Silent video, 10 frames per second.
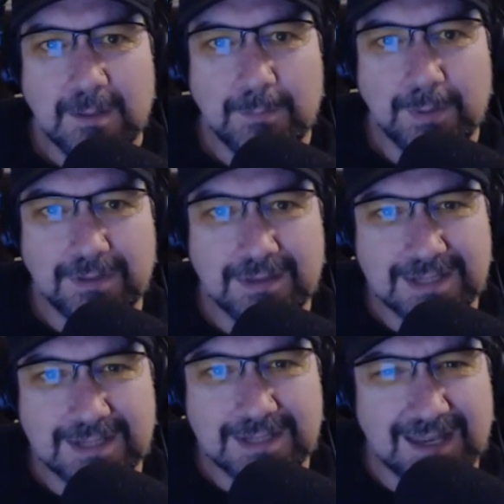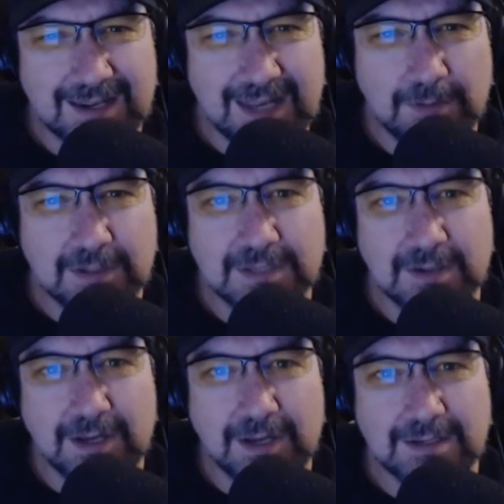But the second he
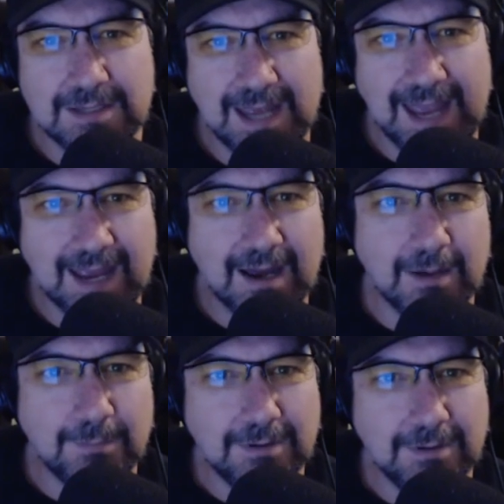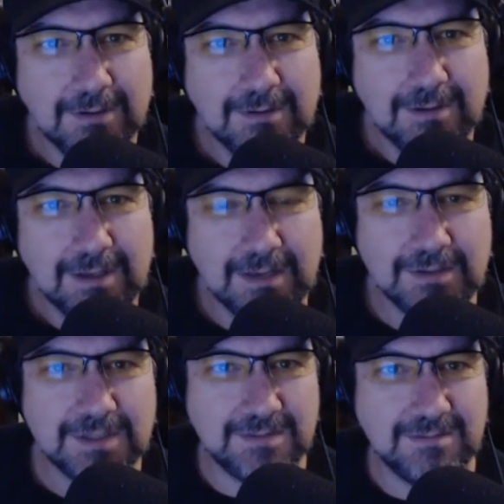decided to hang up
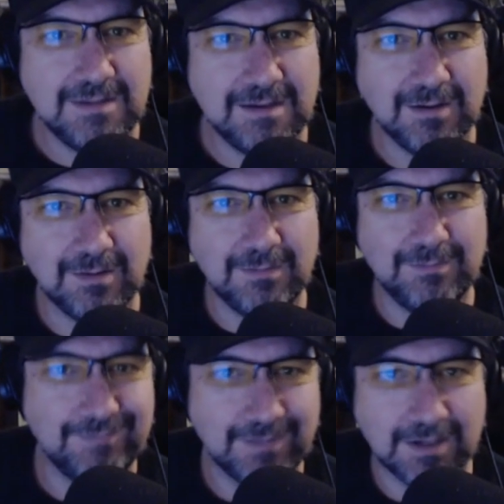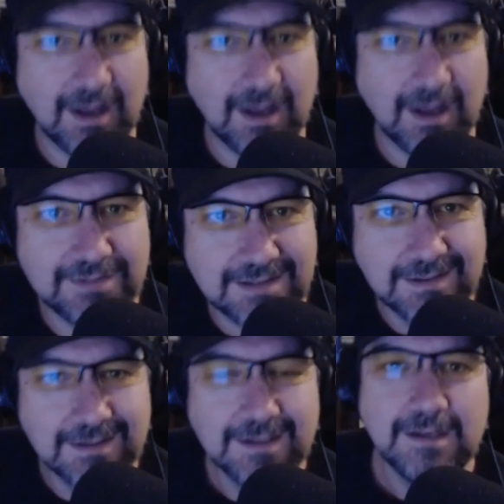his, gloves
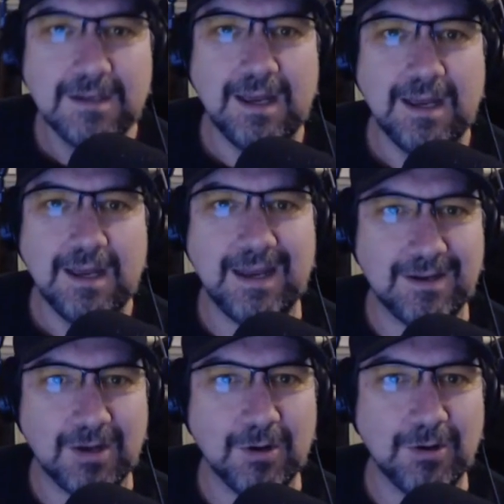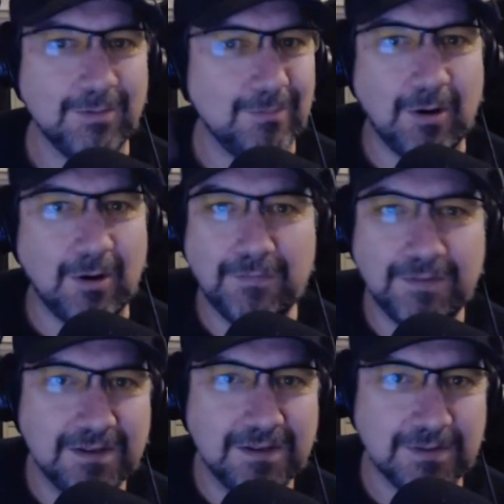and go off
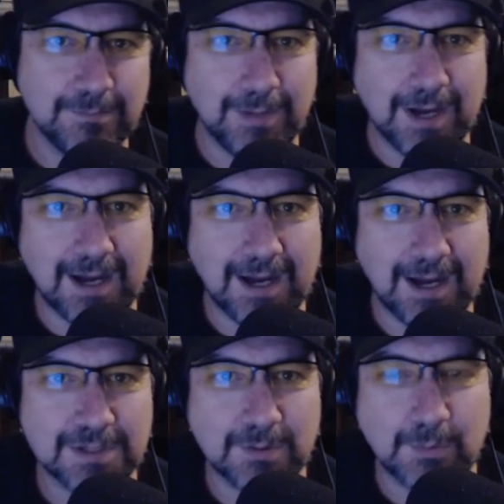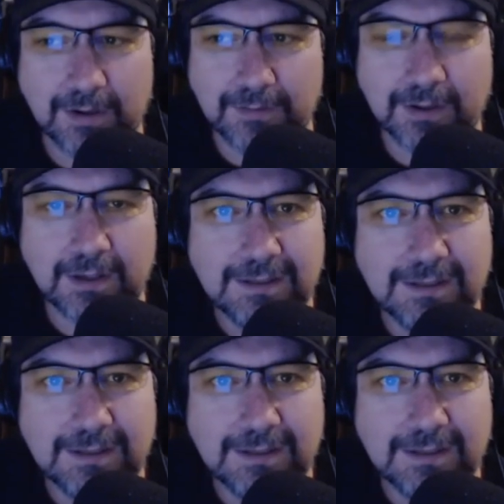into the Bahamas or wherever,